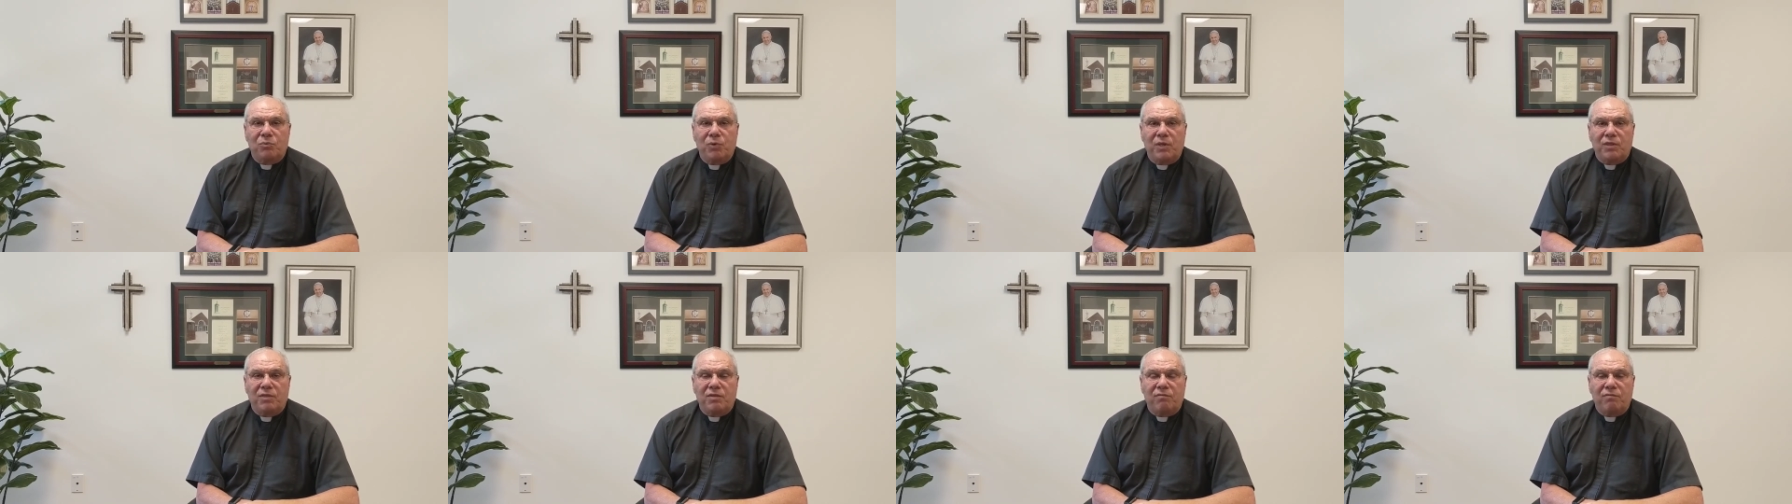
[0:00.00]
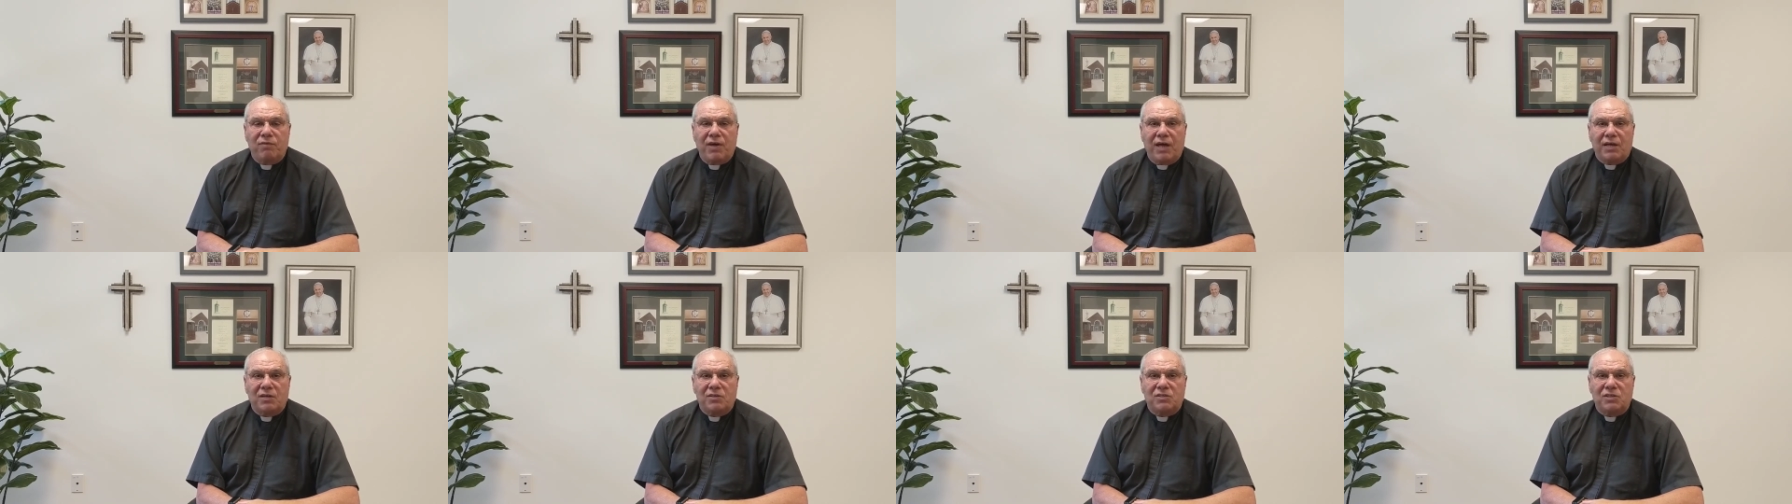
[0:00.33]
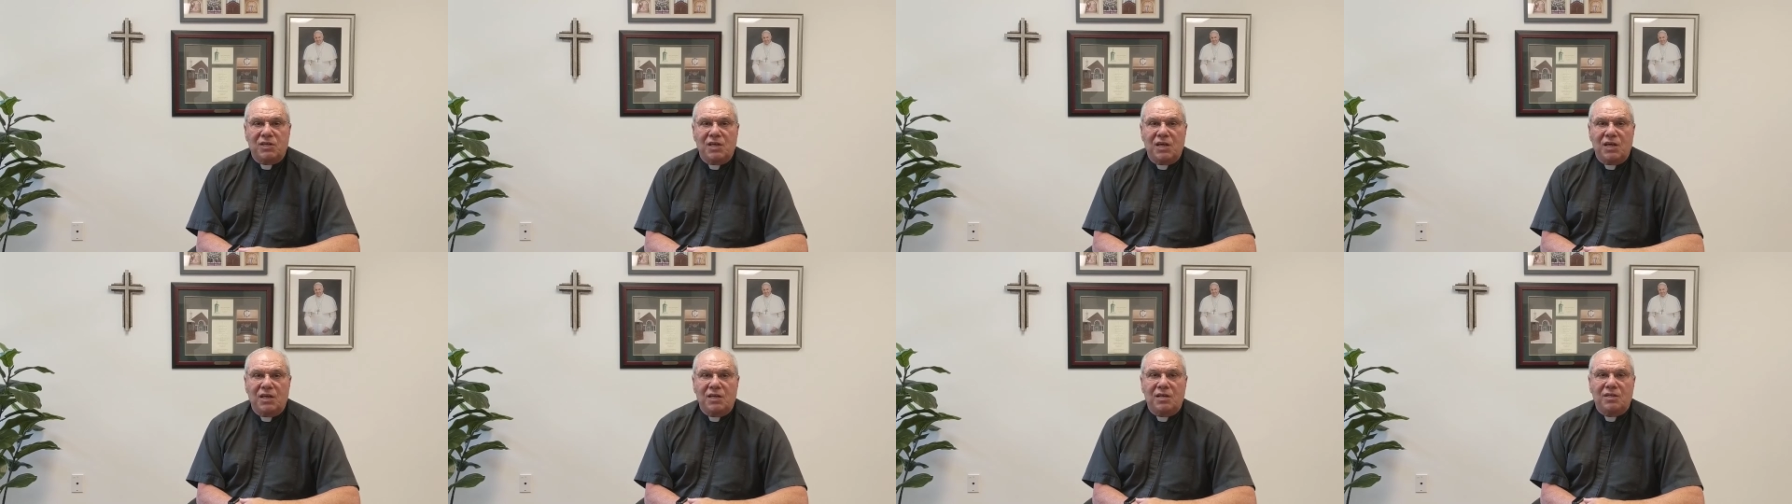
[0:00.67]
with the
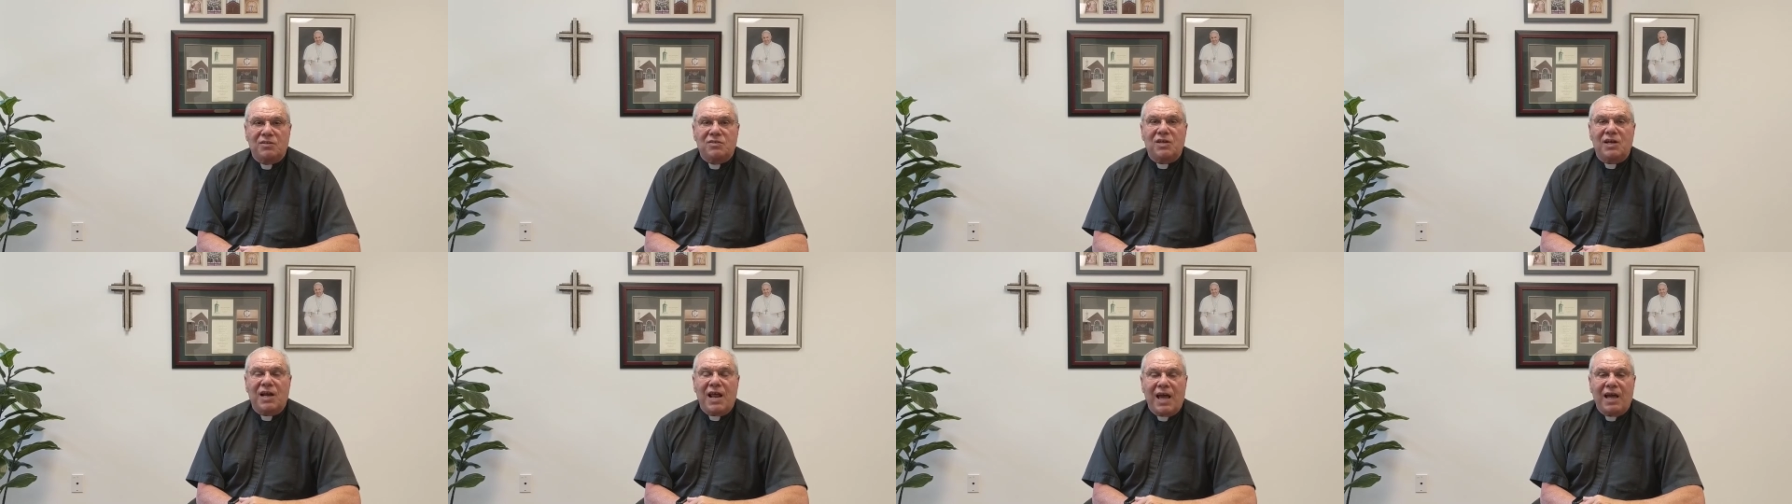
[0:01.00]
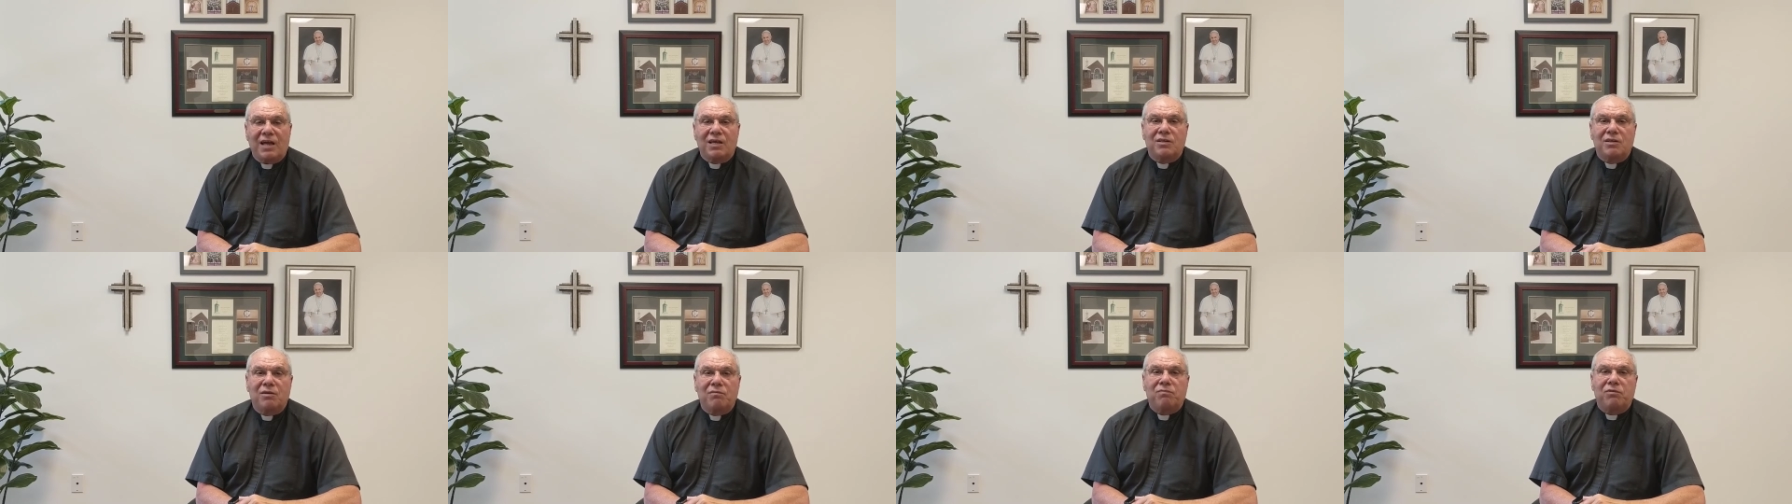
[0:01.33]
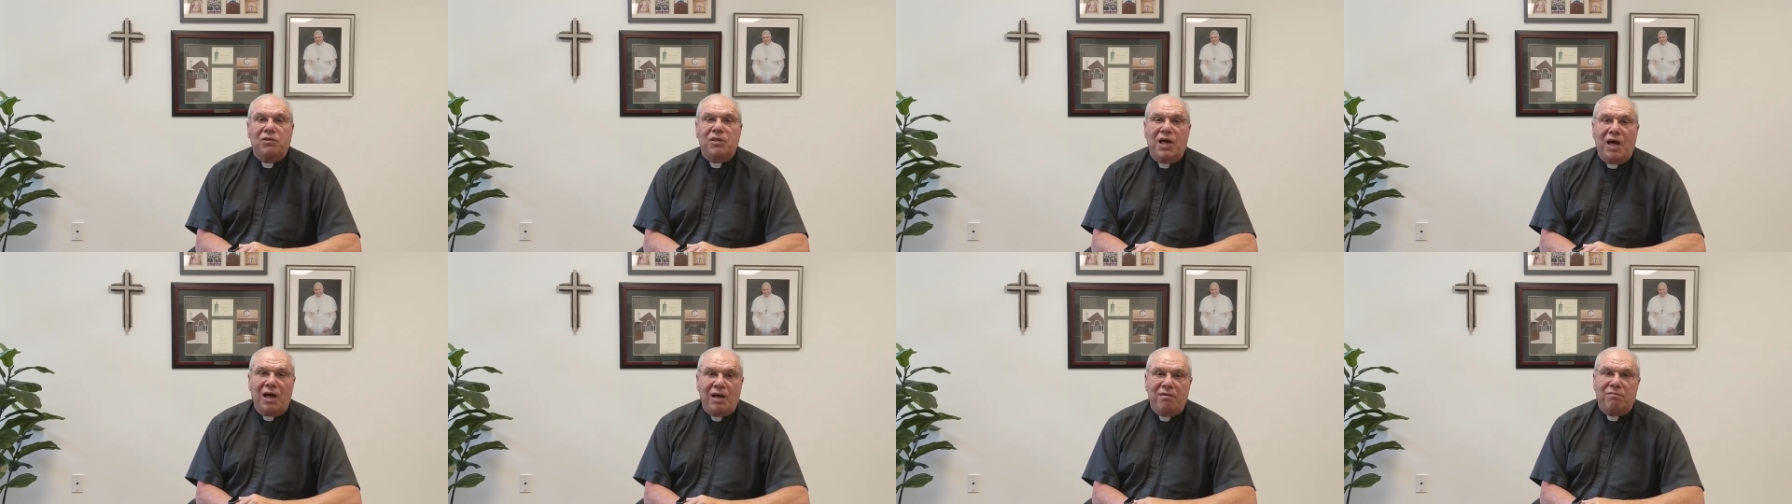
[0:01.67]
vaccine is an act of
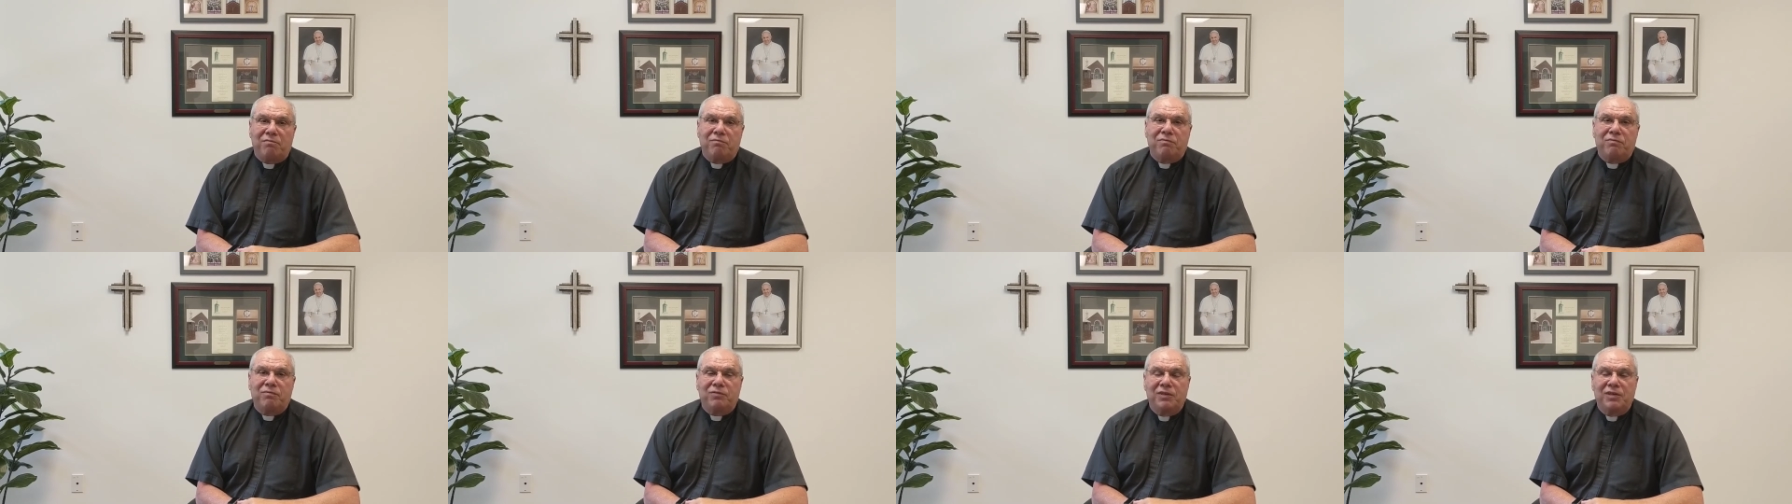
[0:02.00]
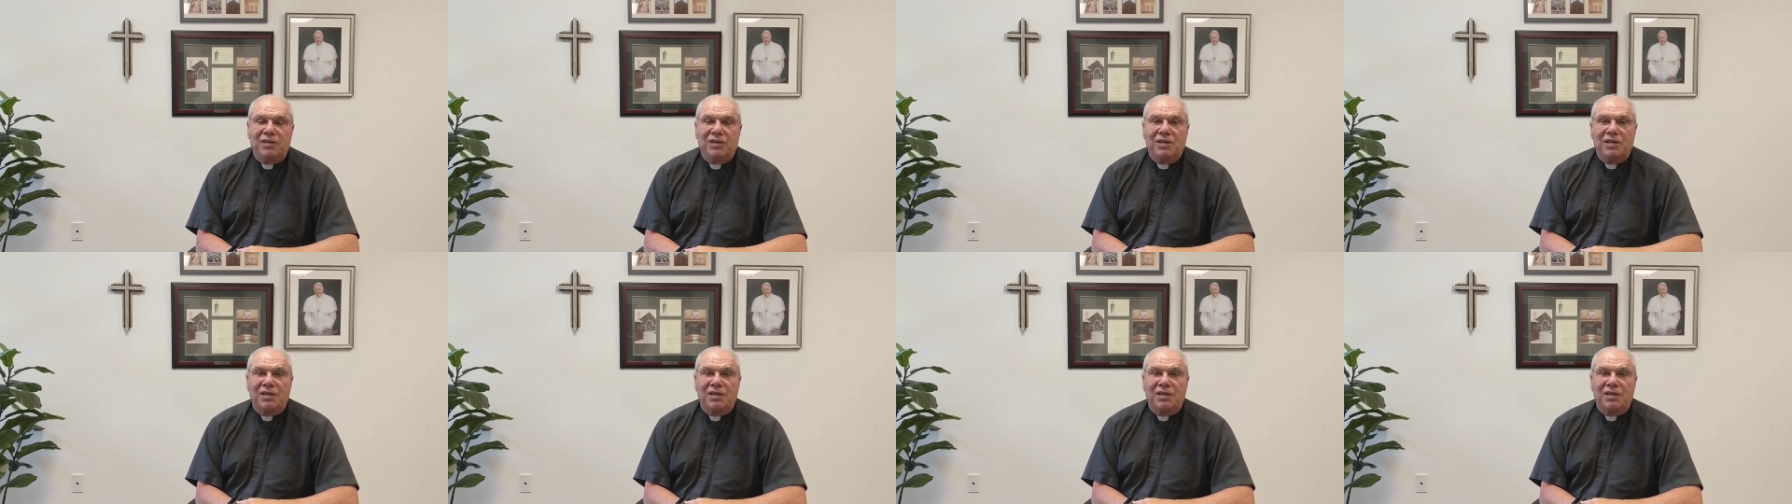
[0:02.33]
love,